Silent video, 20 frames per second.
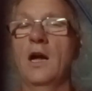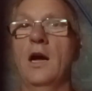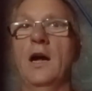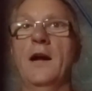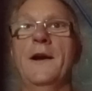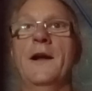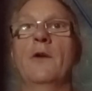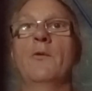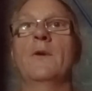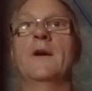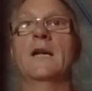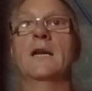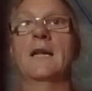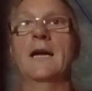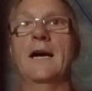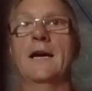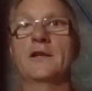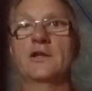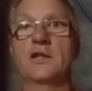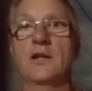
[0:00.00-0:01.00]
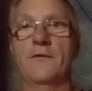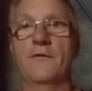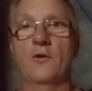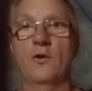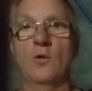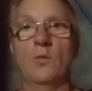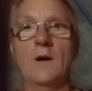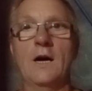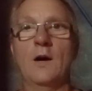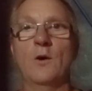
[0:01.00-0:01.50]
And I realised, I
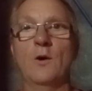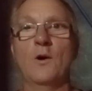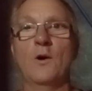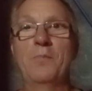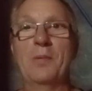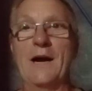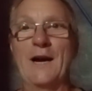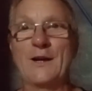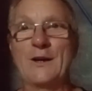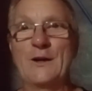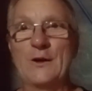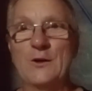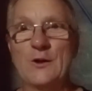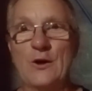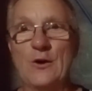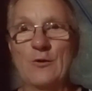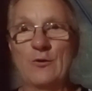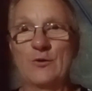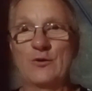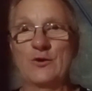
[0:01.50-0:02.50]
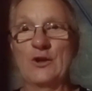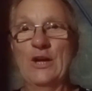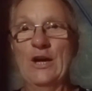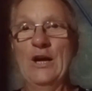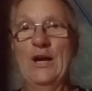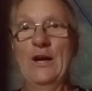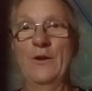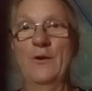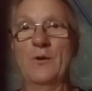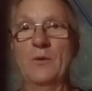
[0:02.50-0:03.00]
thought, wow,
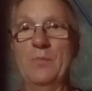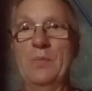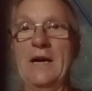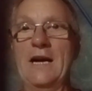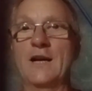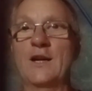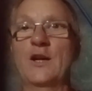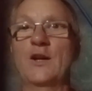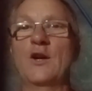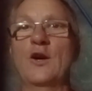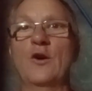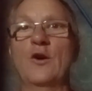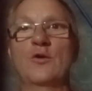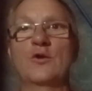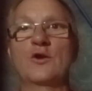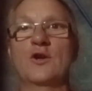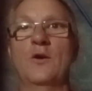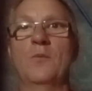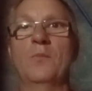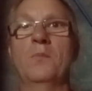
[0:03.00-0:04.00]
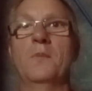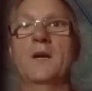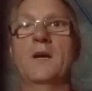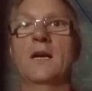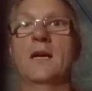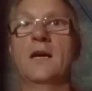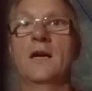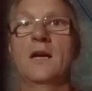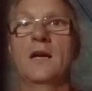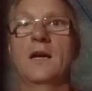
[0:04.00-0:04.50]
there are a pack of dogs on
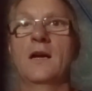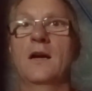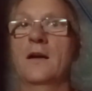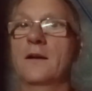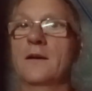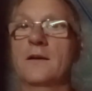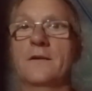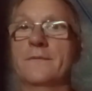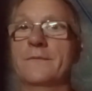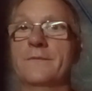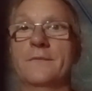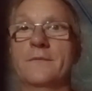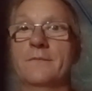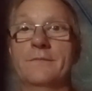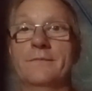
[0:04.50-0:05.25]
me, and